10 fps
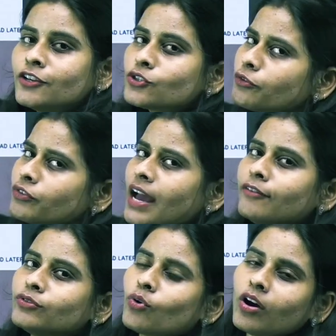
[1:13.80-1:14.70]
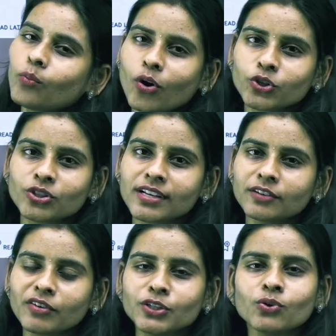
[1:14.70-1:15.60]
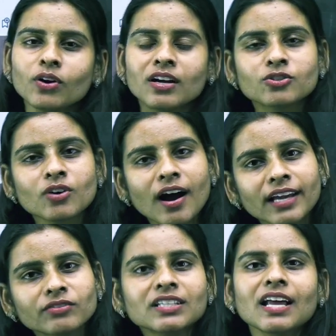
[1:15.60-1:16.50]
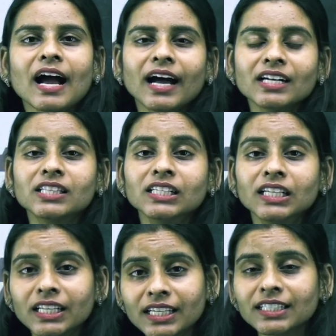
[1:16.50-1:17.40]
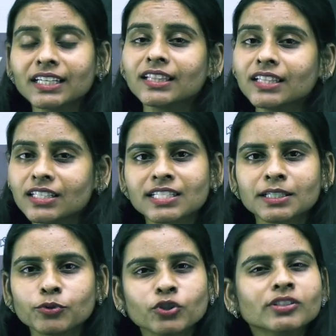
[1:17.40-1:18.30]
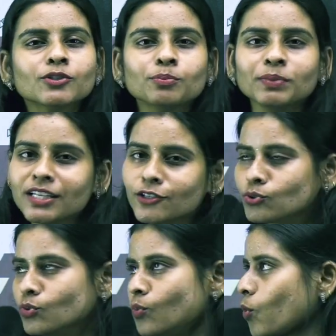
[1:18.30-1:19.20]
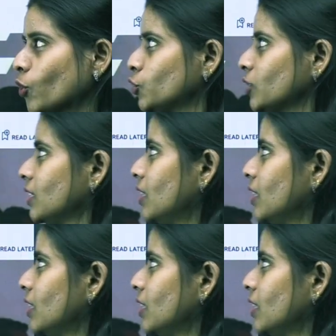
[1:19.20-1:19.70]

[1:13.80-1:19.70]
So if you have not watched that video, so I will add the link in the description, so please do watch it.